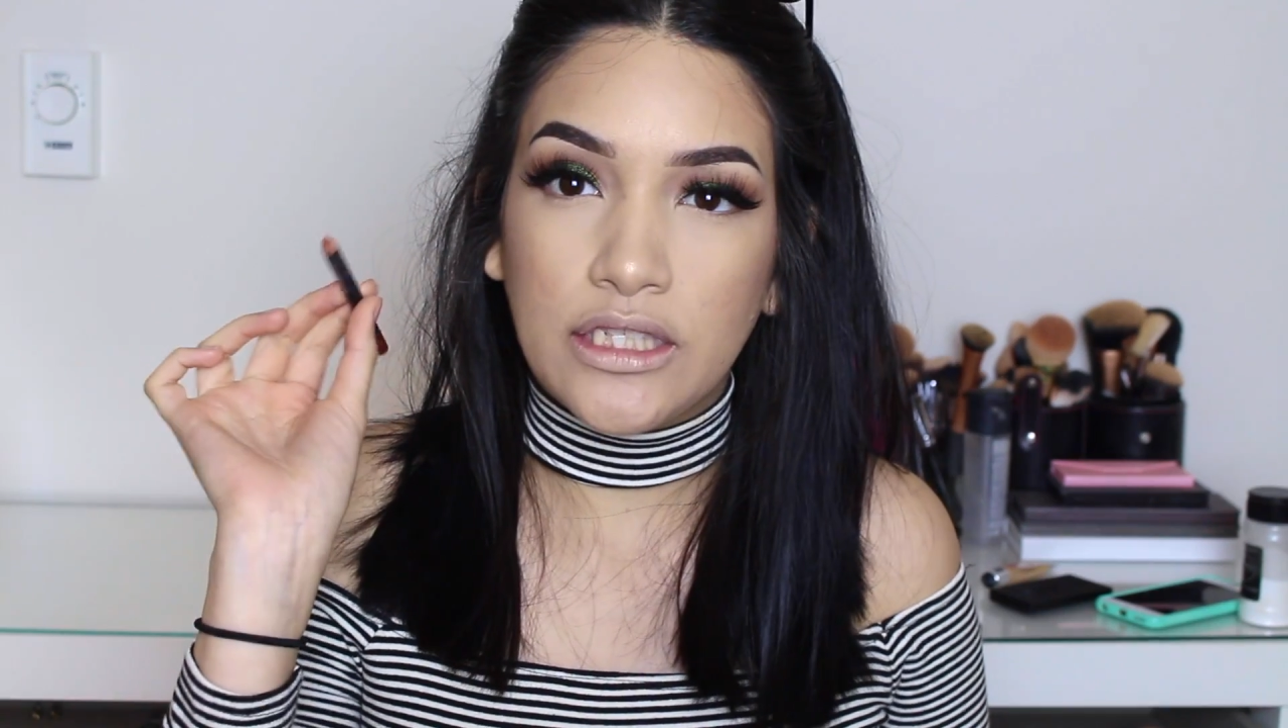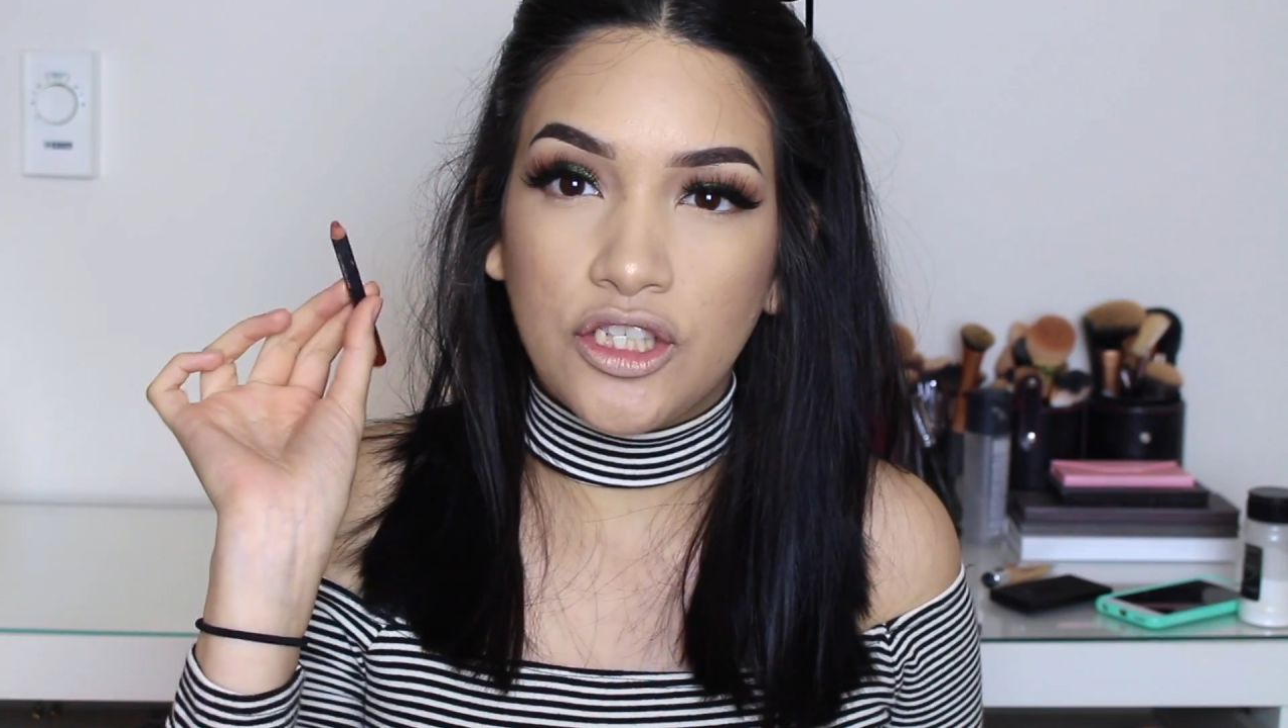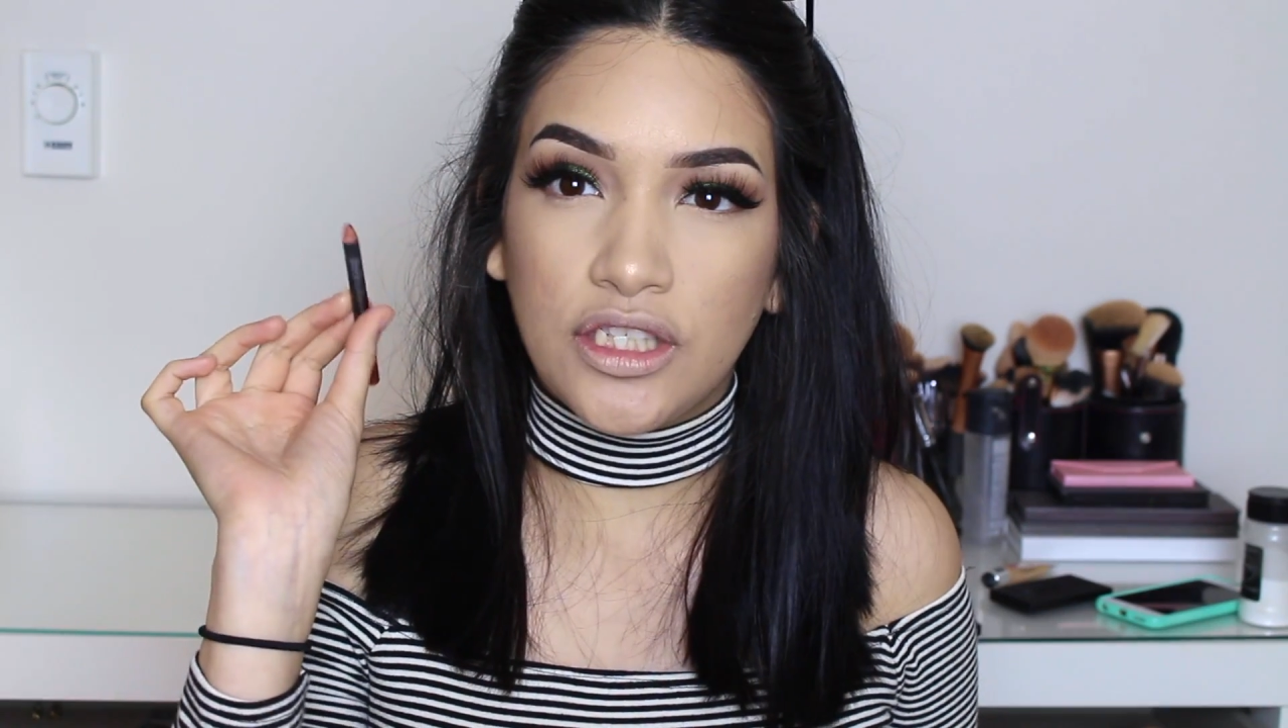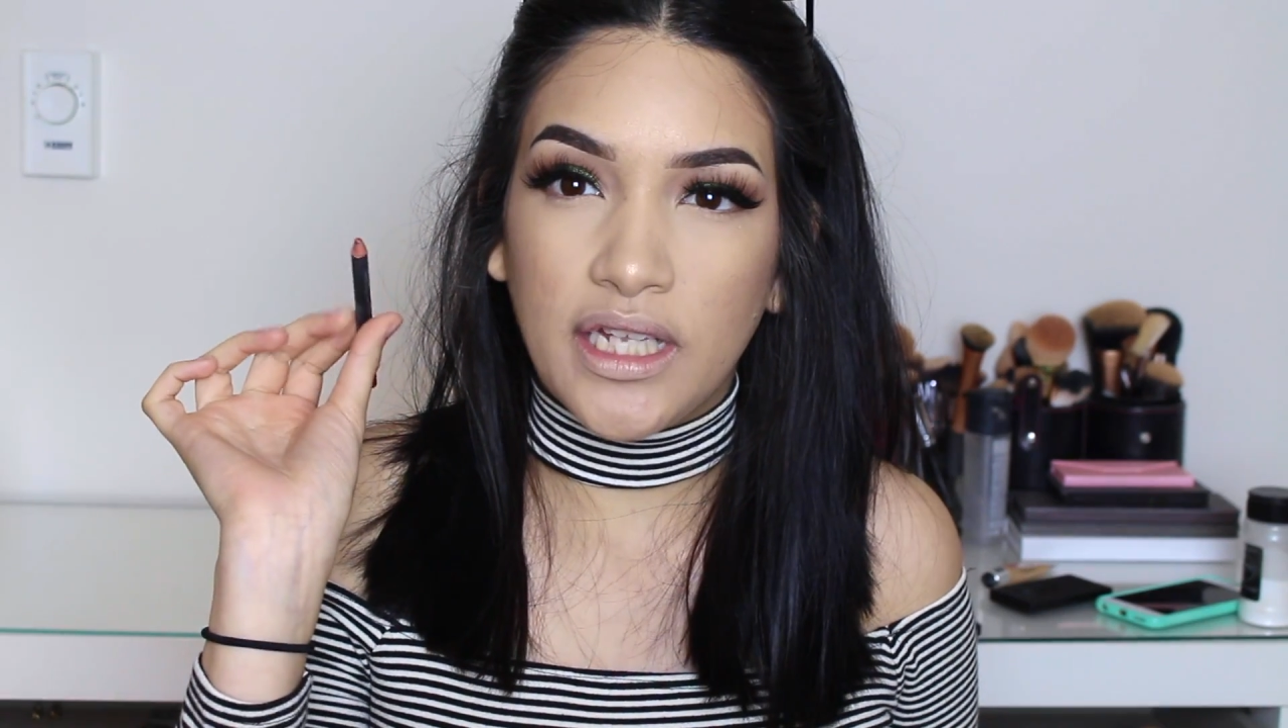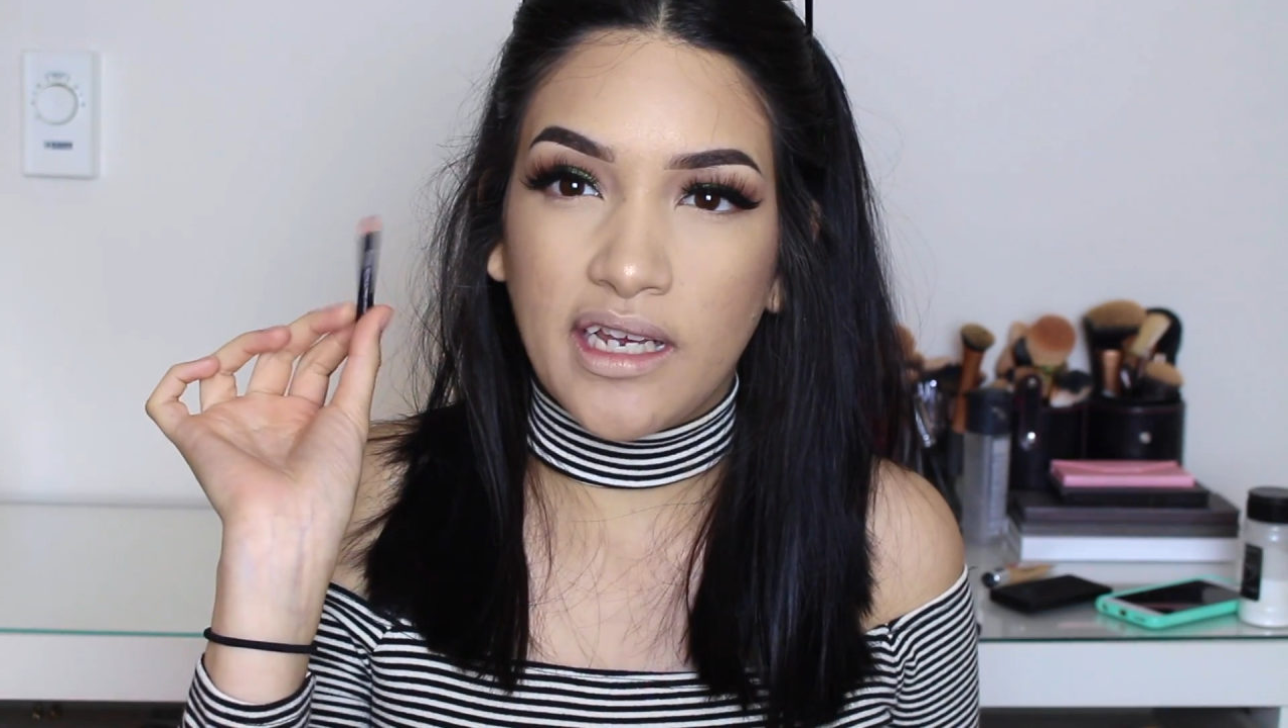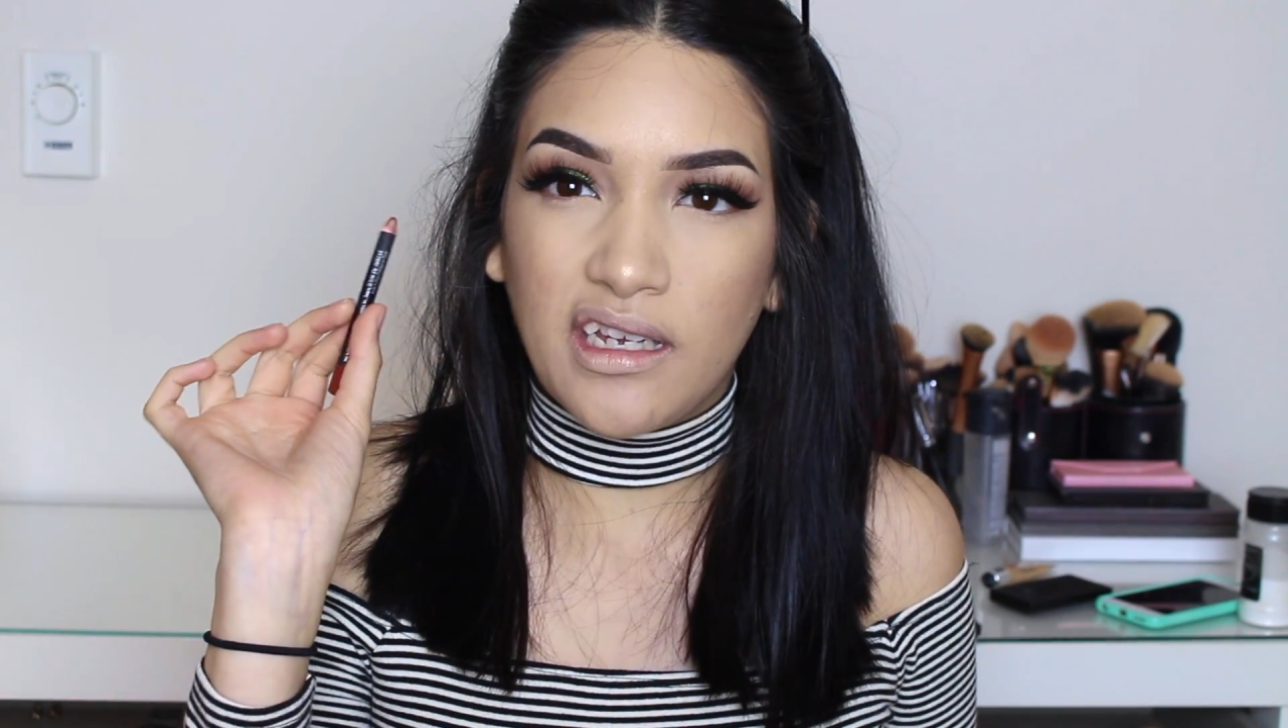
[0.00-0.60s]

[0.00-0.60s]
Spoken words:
It's just like